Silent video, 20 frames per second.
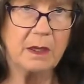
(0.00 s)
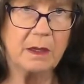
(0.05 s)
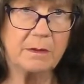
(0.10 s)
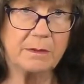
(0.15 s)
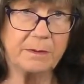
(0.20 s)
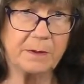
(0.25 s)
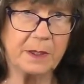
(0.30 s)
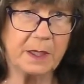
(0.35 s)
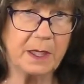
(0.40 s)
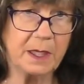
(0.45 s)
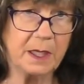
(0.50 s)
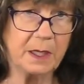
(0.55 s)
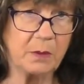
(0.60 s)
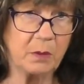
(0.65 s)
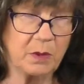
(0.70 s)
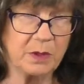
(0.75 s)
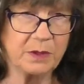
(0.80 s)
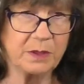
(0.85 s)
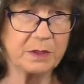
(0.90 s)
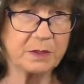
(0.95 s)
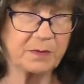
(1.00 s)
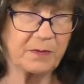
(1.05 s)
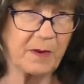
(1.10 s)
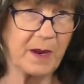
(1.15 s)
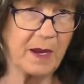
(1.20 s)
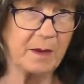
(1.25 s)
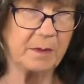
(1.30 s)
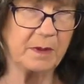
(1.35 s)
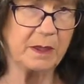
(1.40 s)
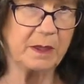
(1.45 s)
flee with his
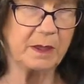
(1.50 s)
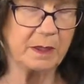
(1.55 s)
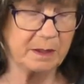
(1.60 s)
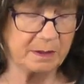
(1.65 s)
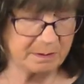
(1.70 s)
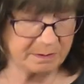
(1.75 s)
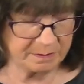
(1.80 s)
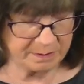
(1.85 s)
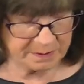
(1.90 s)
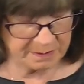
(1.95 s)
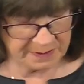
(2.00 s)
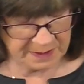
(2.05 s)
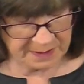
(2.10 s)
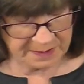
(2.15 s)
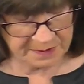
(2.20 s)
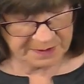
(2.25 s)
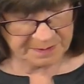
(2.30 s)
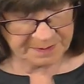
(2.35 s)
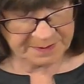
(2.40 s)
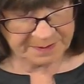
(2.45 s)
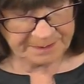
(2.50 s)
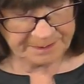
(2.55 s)
family to Egypt.